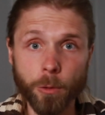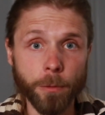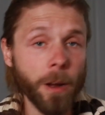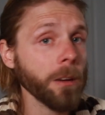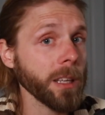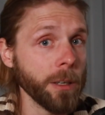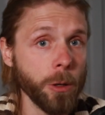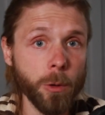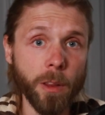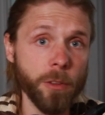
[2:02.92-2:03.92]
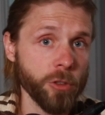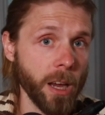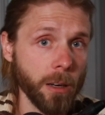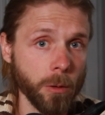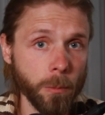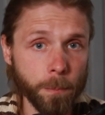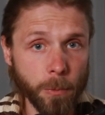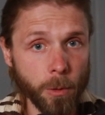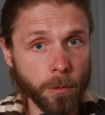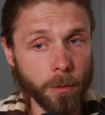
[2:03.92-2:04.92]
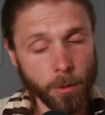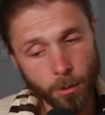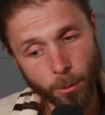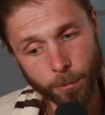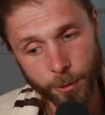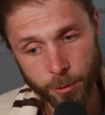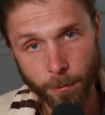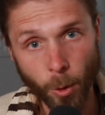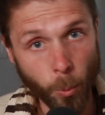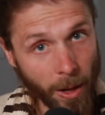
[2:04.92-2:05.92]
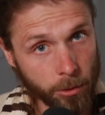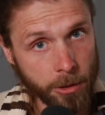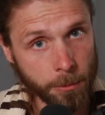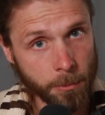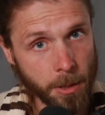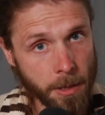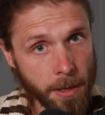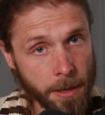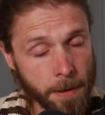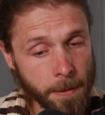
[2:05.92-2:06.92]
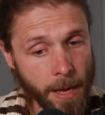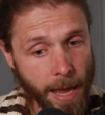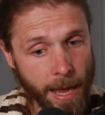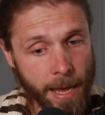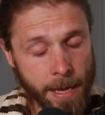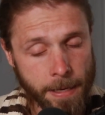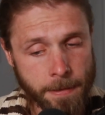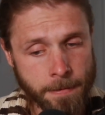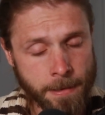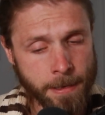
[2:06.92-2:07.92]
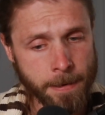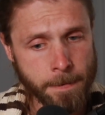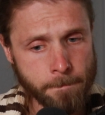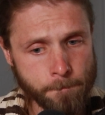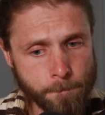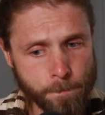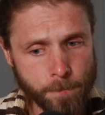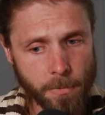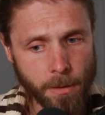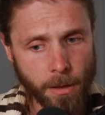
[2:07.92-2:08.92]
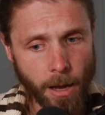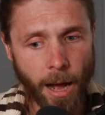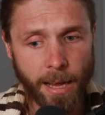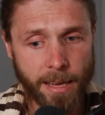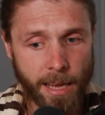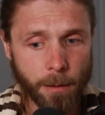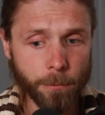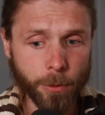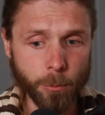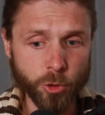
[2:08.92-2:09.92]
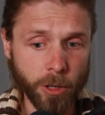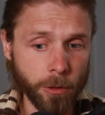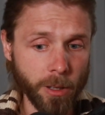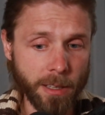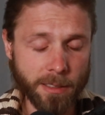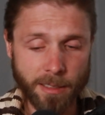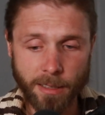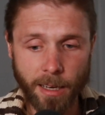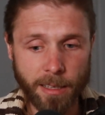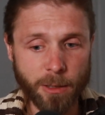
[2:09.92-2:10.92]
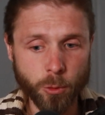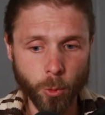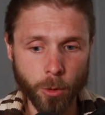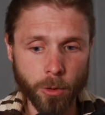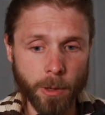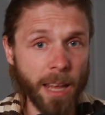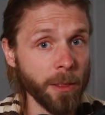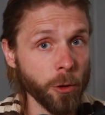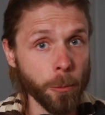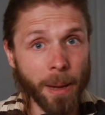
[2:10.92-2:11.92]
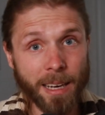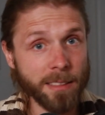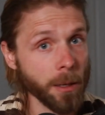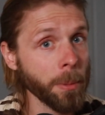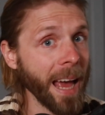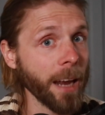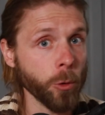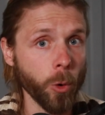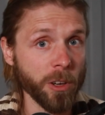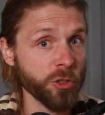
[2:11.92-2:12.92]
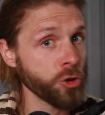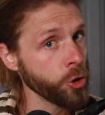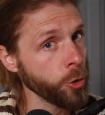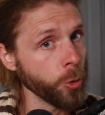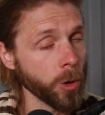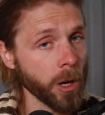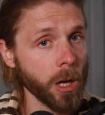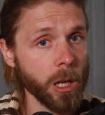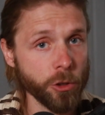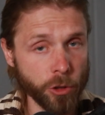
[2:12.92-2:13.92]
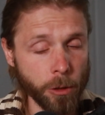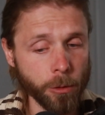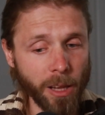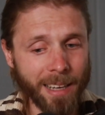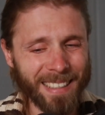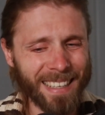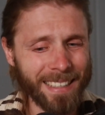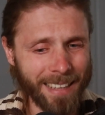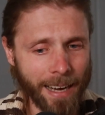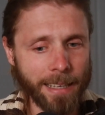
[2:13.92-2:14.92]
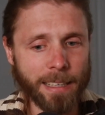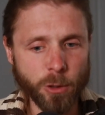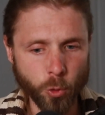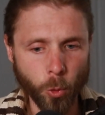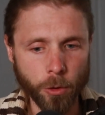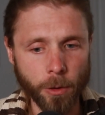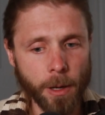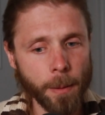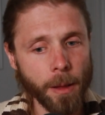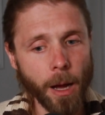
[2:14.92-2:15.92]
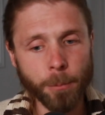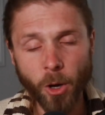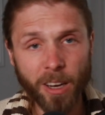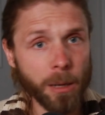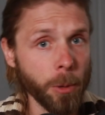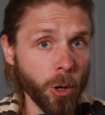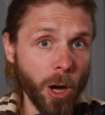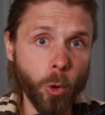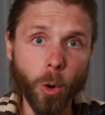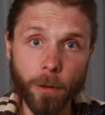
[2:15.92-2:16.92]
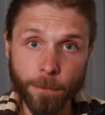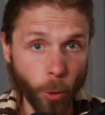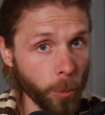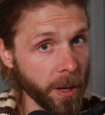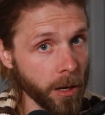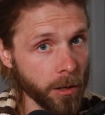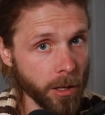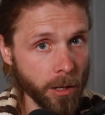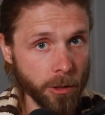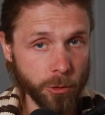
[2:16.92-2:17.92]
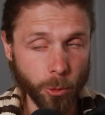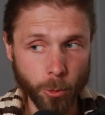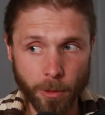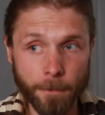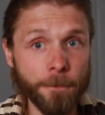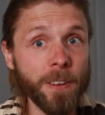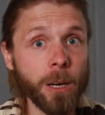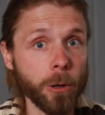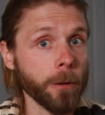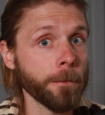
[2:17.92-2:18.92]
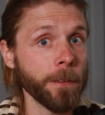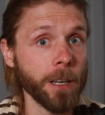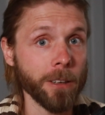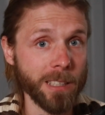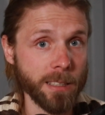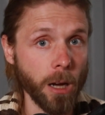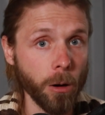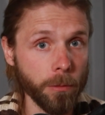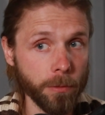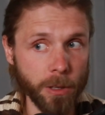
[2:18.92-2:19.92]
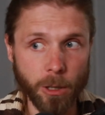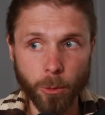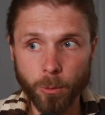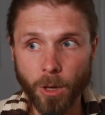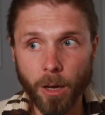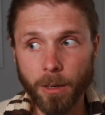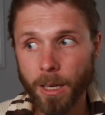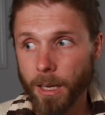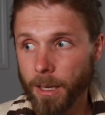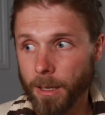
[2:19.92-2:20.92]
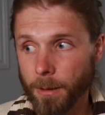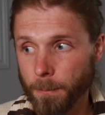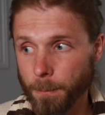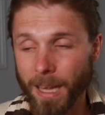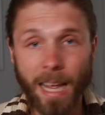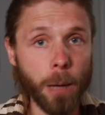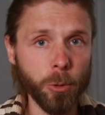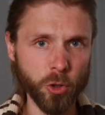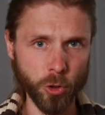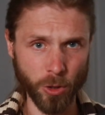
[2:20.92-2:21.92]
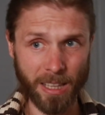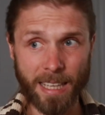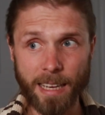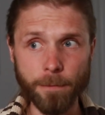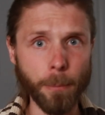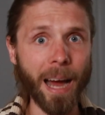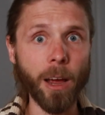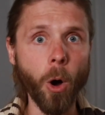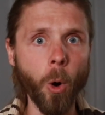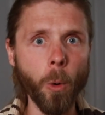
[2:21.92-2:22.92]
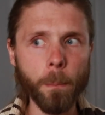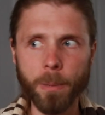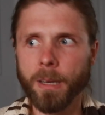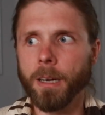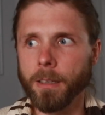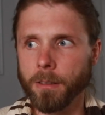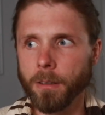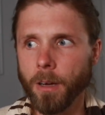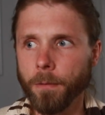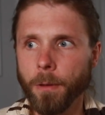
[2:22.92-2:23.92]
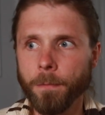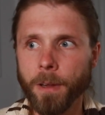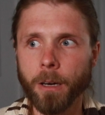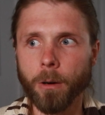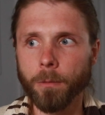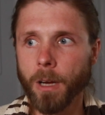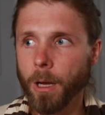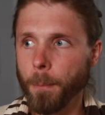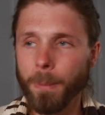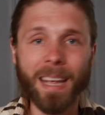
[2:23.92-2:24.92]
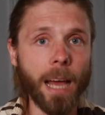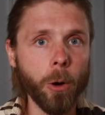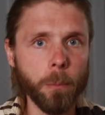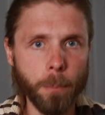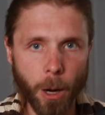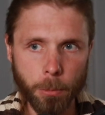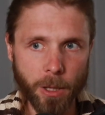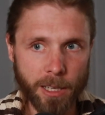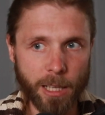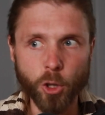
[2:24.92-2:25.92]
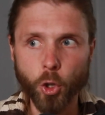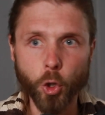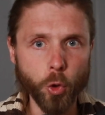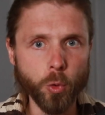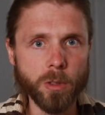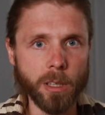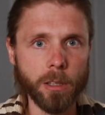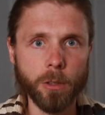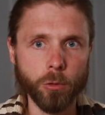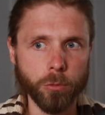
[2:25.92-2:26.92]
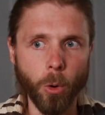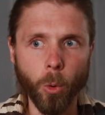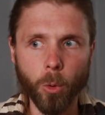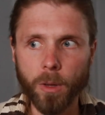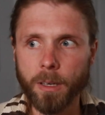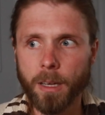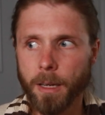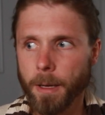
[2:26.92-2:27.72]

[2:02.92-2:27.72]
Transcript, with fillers: fairly new to the channel, first of all, welcome. And I came from generalized anxiety disorder, and there are many subcategories to generalized anxiety disorder. I'm talking about agoraphobia, so the fear of fear itself, you know, not being able to leave my home because of the fear of being out in public and losing control and